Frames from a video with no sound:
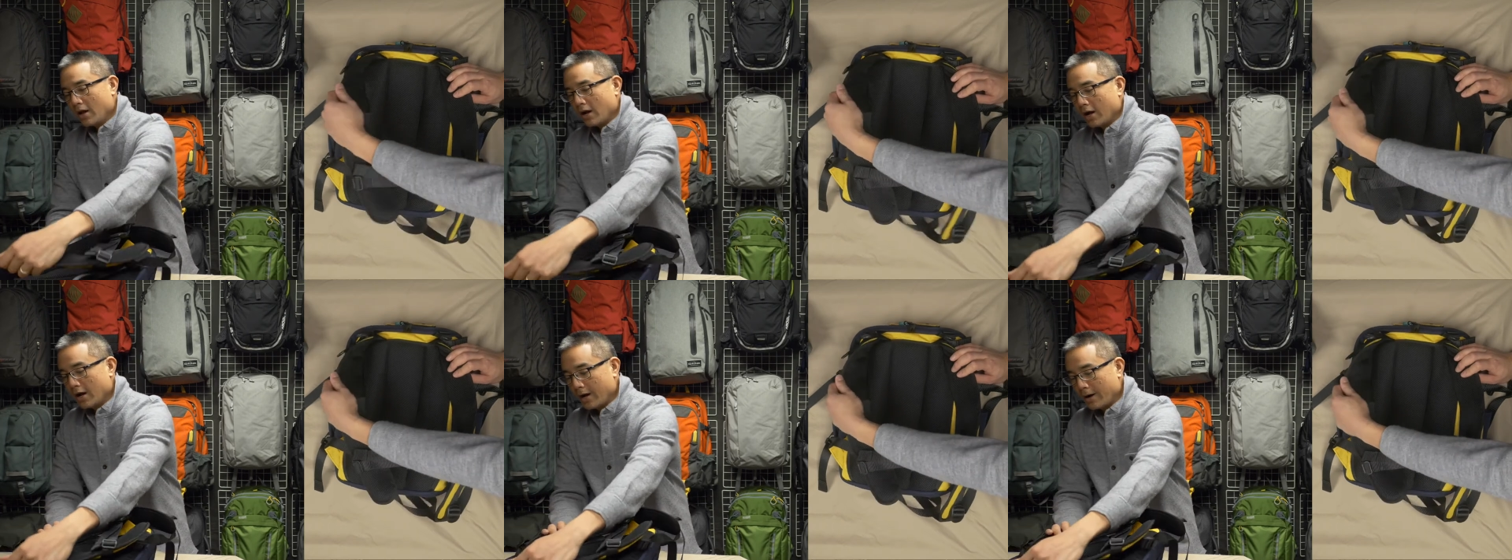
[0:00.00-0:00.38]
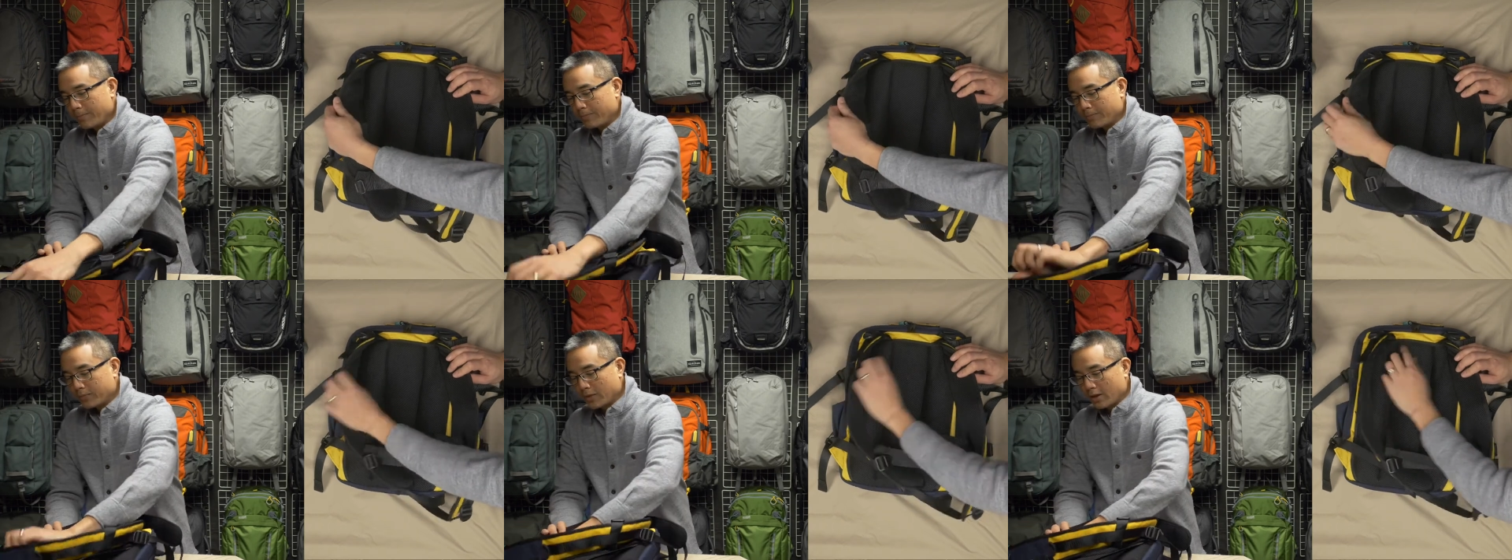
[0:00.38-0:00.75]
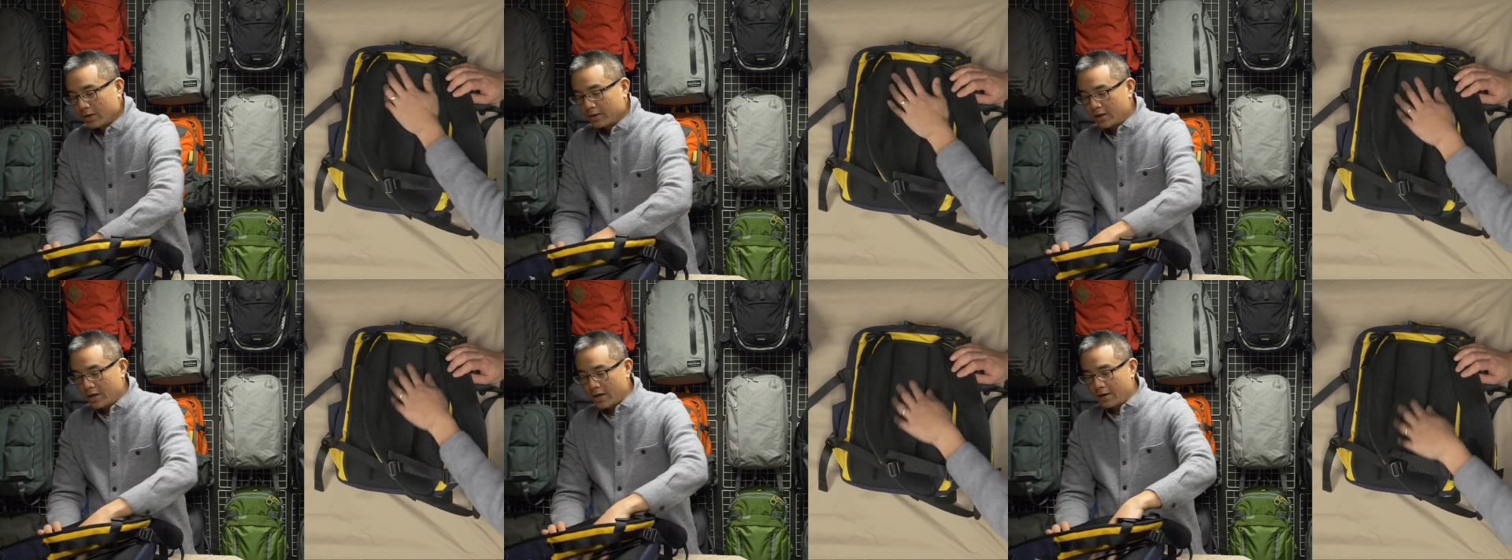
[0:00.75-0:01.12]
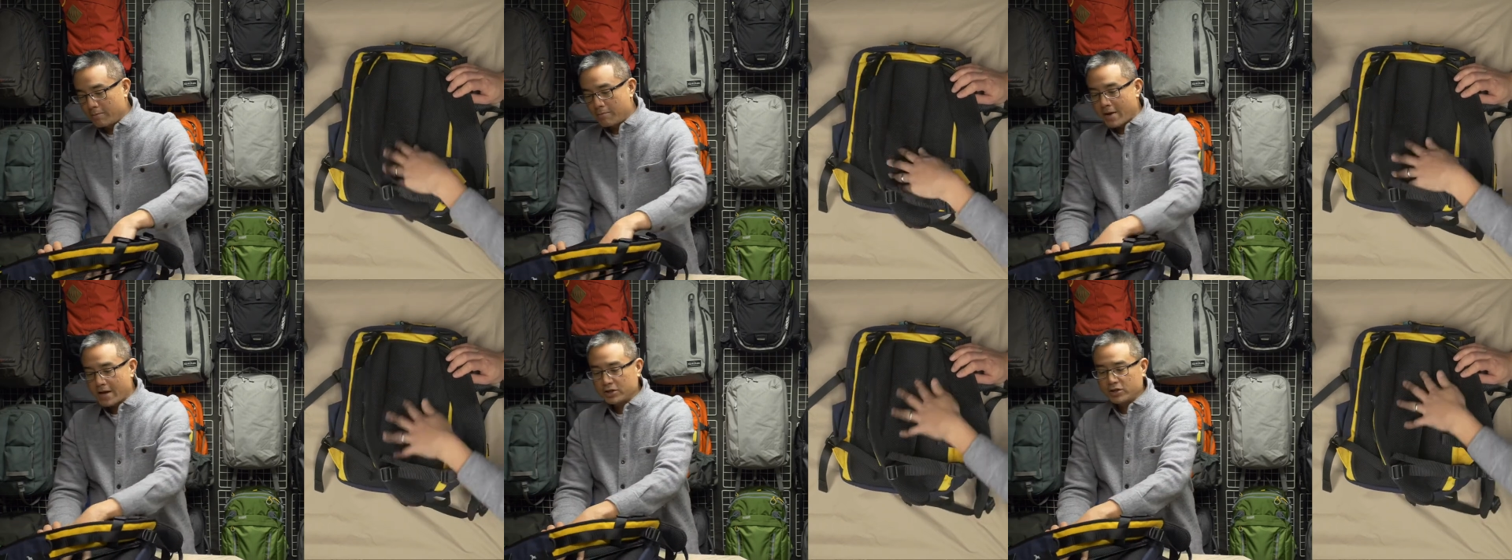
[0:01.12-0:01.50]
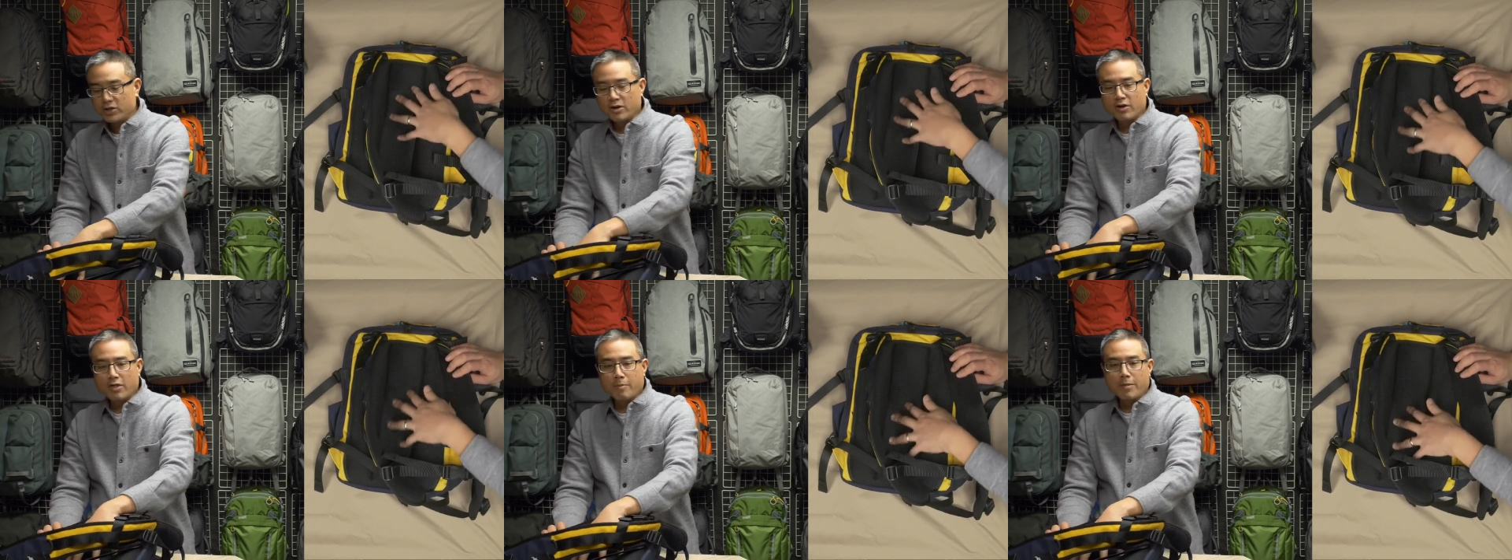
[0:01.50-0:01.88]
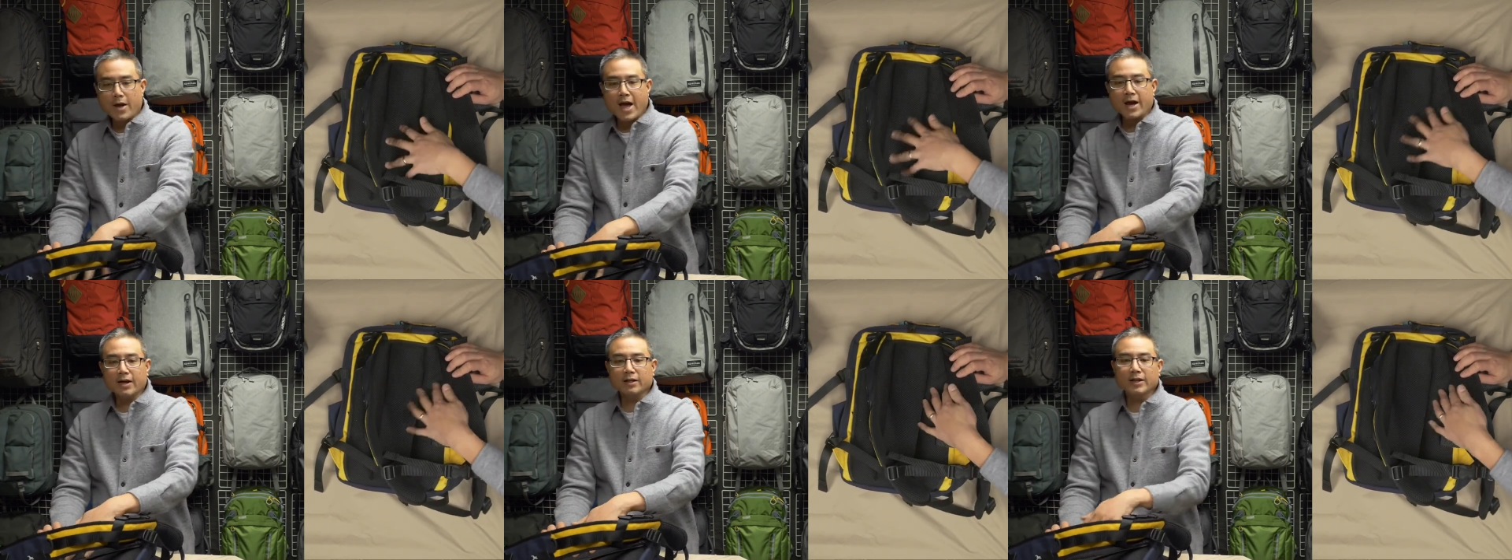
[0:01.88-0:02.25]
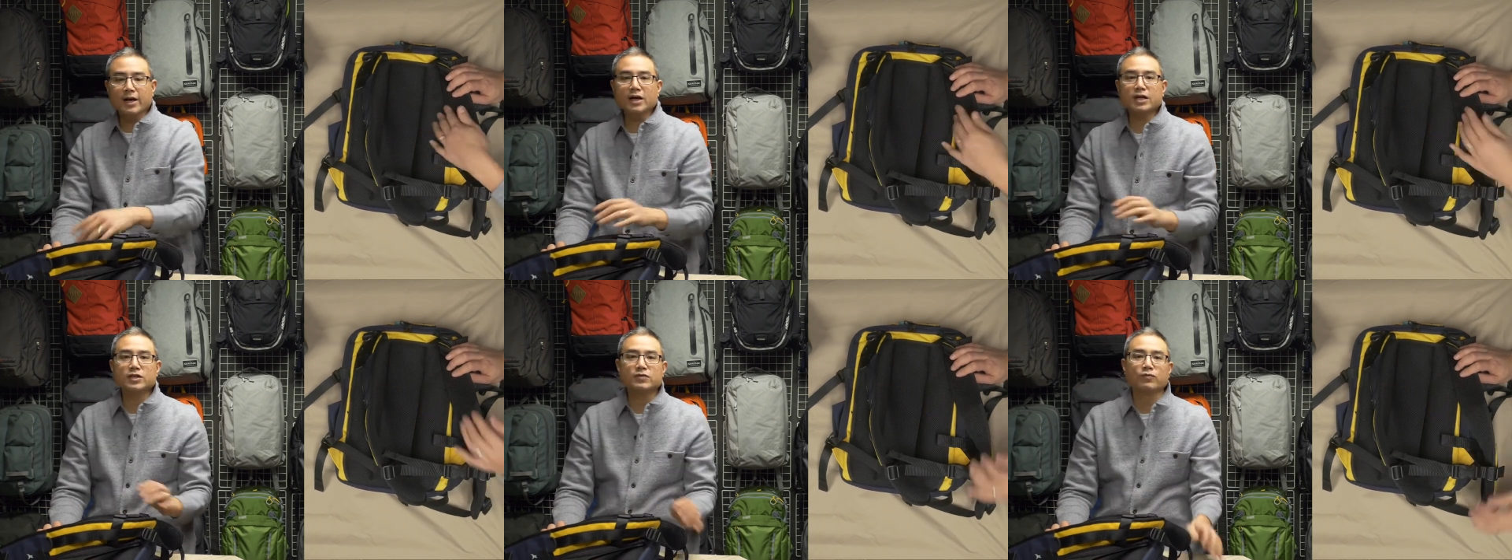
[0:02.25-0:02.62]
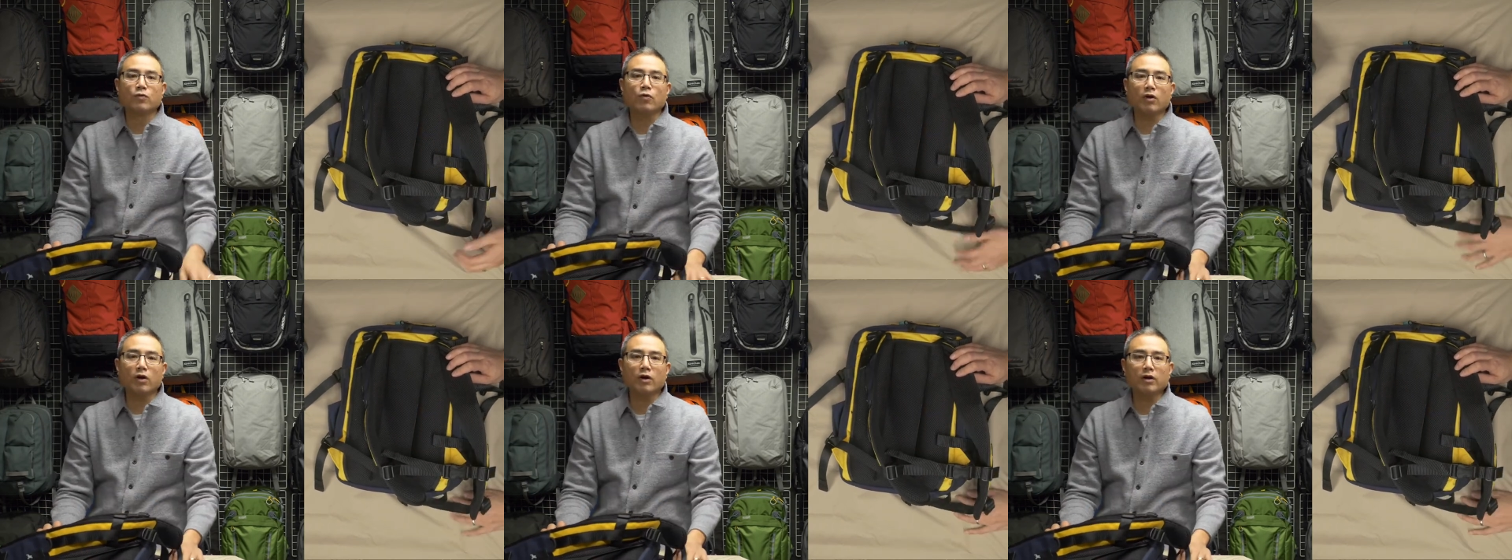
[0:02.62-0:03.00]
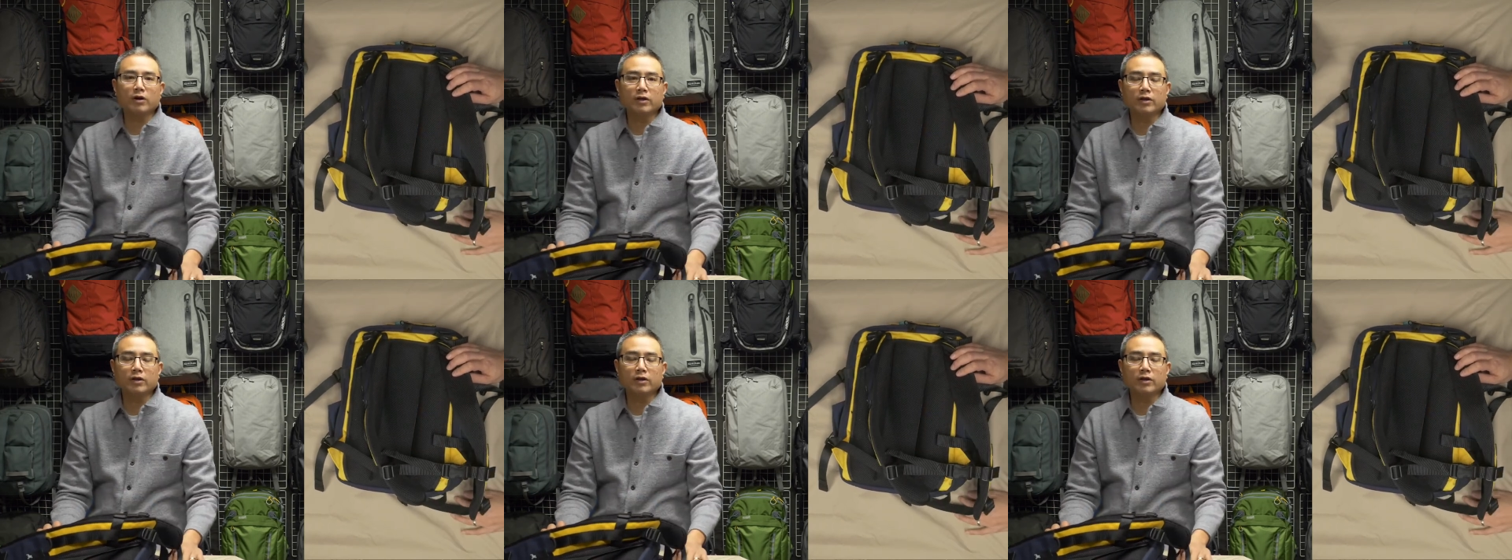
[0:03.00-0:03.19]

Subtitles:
The mesh here on the back allows for